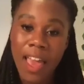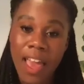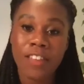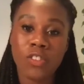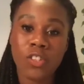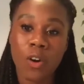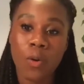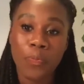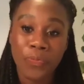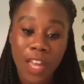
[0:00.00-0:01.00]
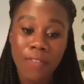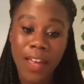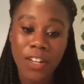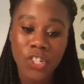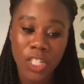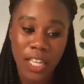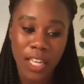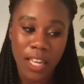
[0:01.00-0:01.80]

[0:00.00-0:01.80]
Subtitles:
And so eventually,